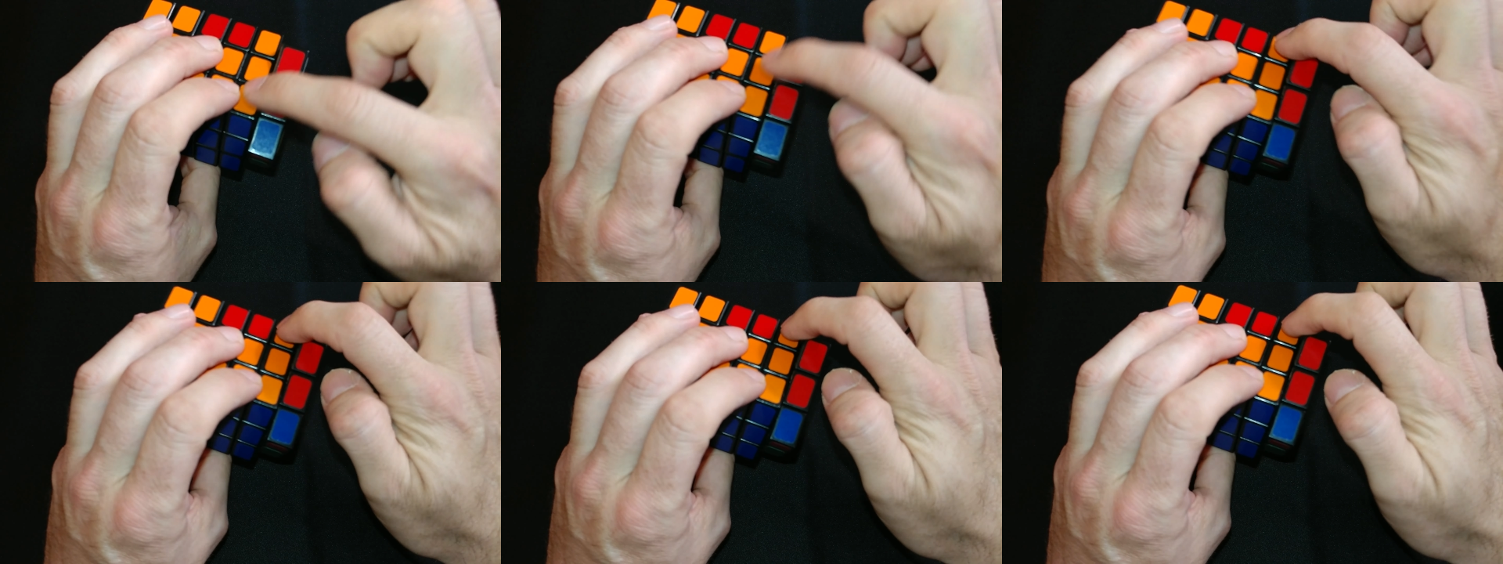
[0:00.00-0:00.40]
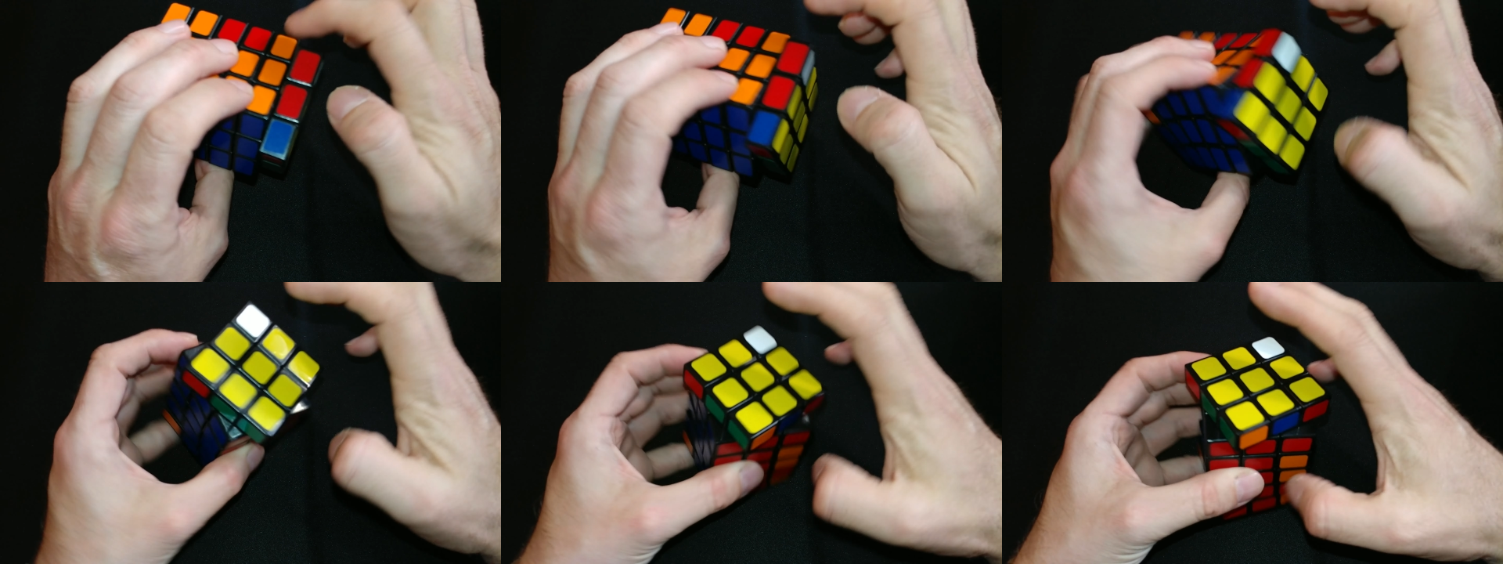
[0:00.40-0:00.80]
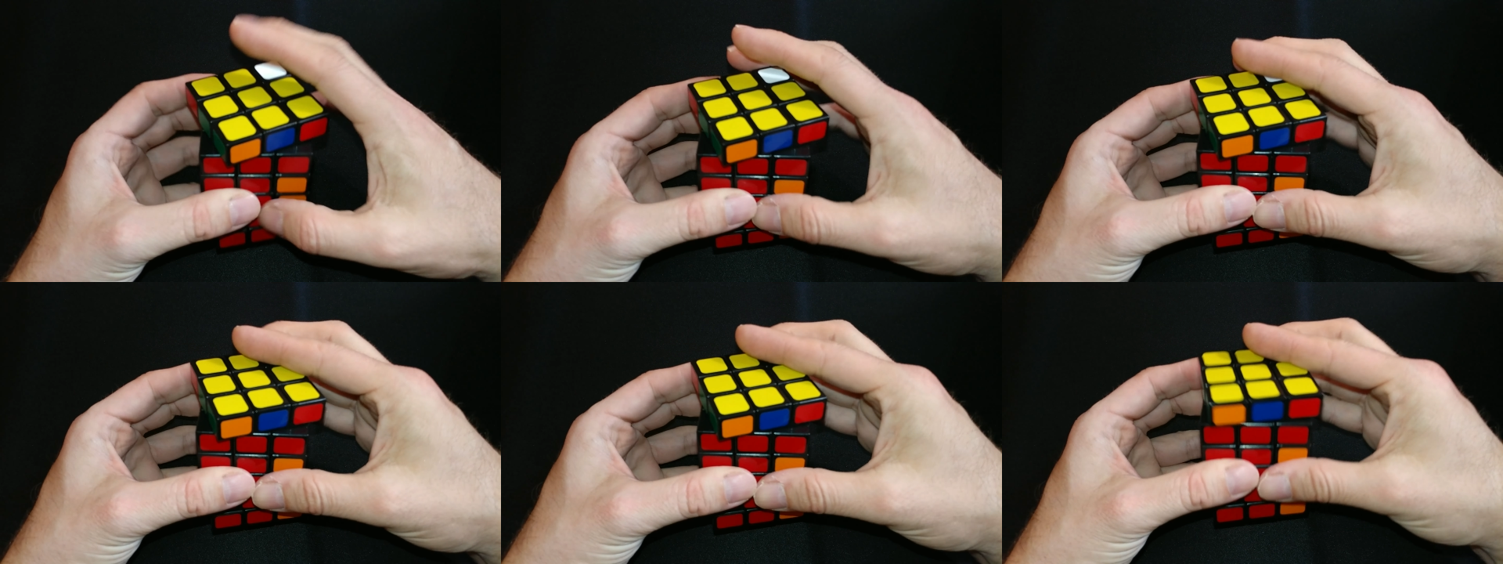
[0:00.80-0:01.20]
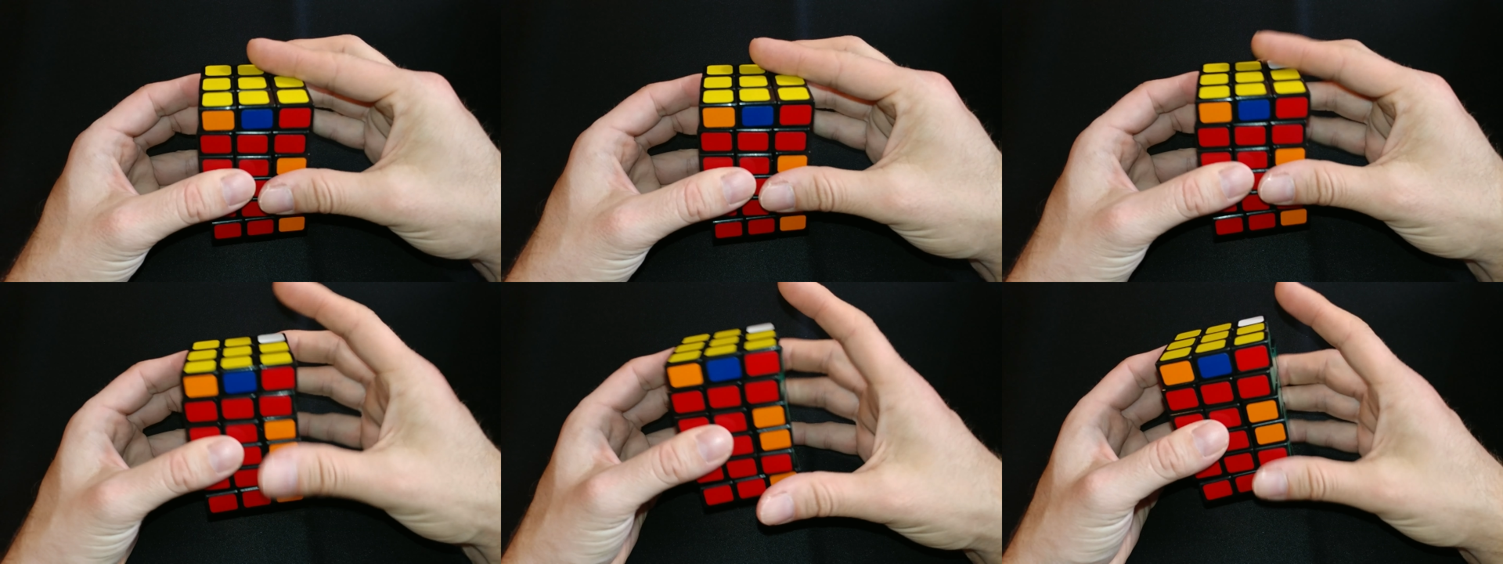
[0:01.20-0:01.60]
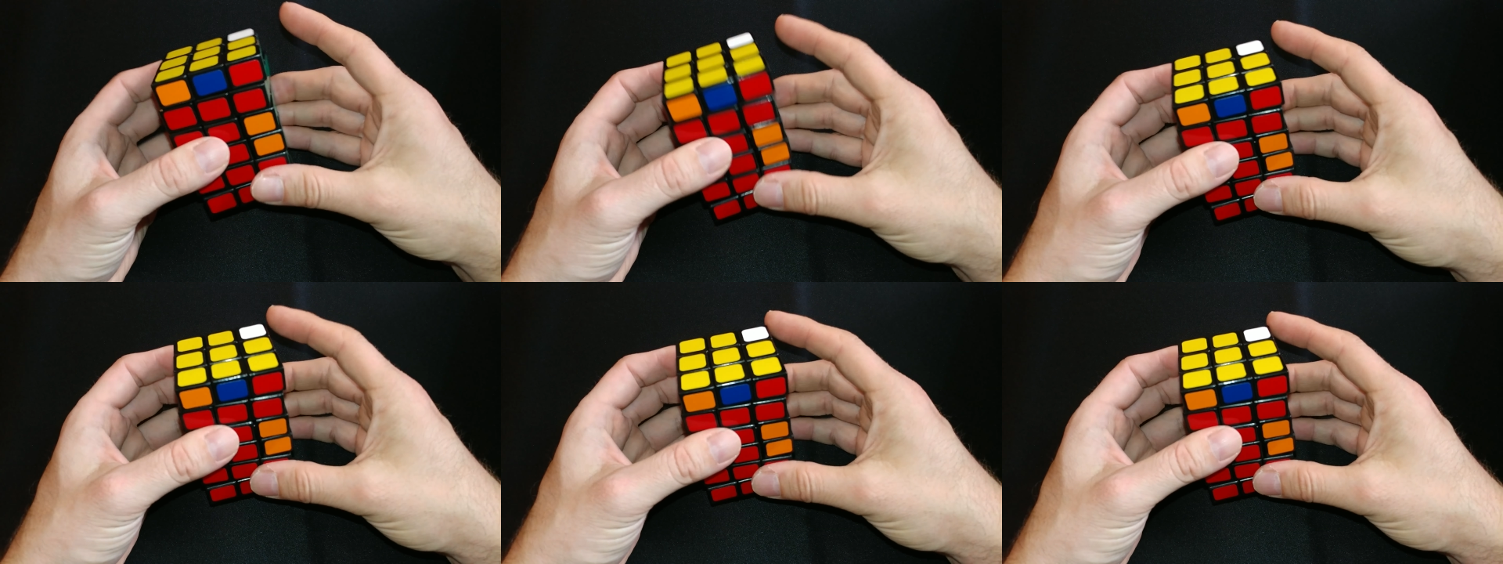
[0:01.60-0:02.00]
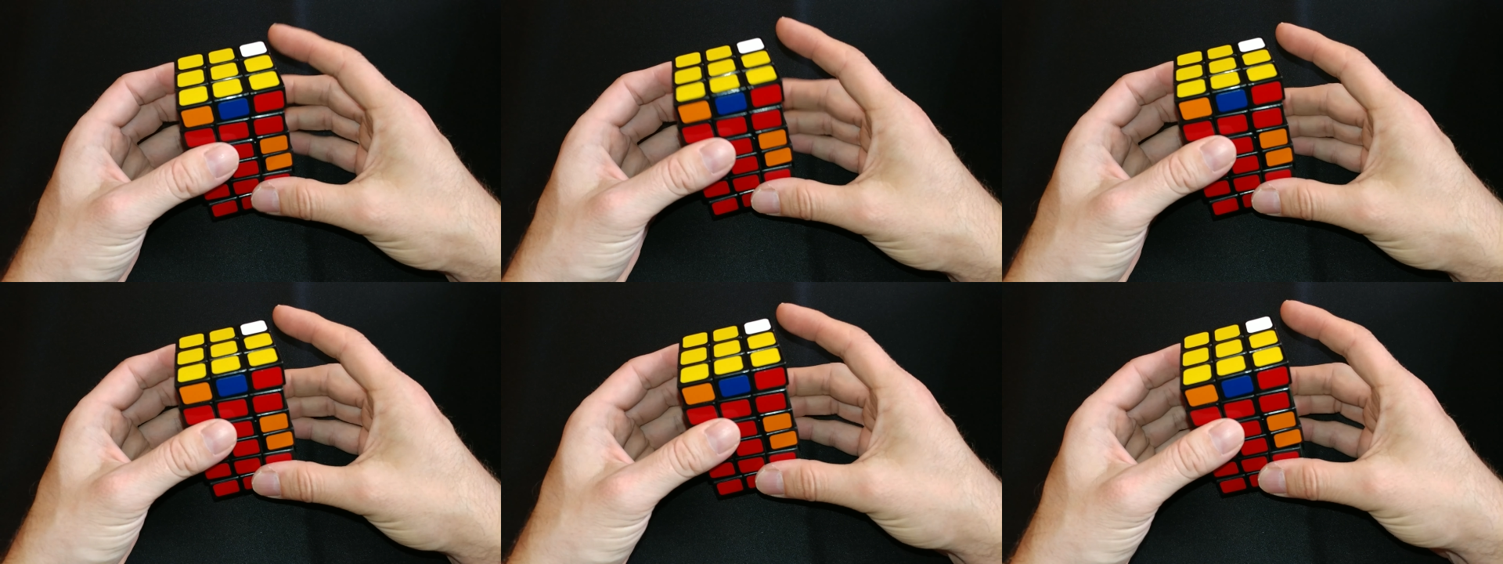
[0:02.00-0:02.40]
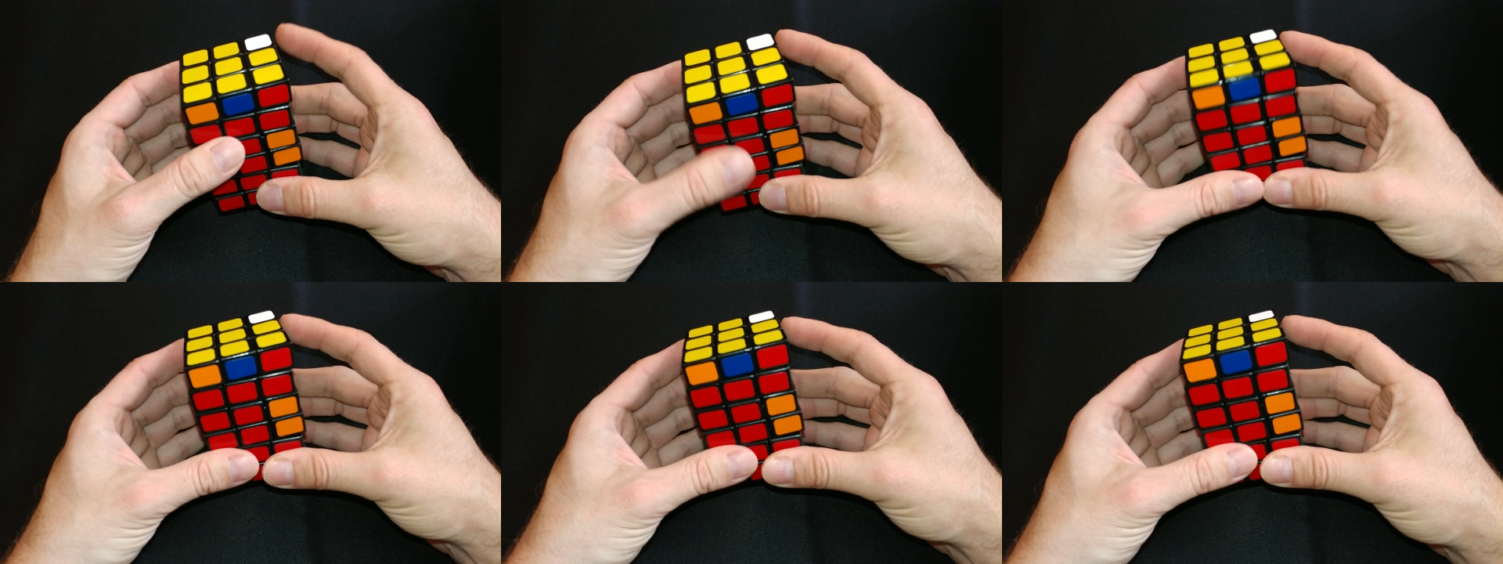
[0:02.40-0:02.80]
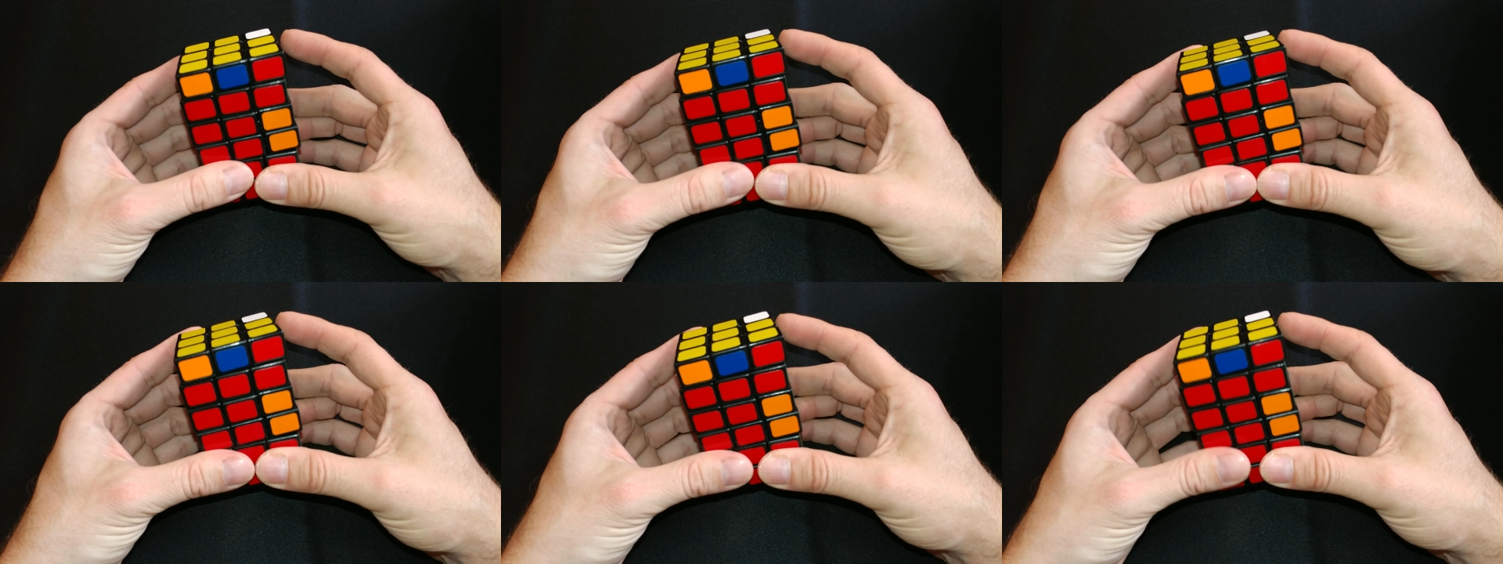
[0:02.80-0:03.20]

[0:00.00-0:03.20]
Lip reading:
(no speaker visible)